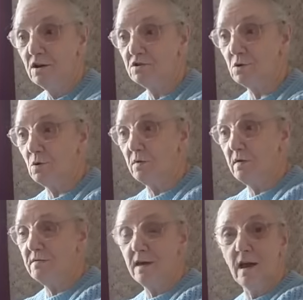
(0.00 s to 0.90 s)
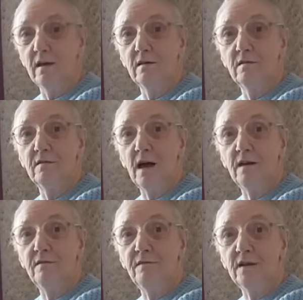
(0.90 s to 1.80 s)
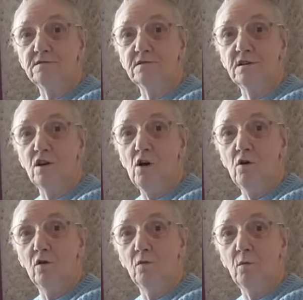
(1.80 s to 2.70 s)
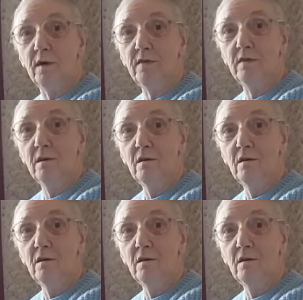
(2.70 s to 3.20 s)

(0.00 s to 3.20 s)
so the thing that you fasten it on with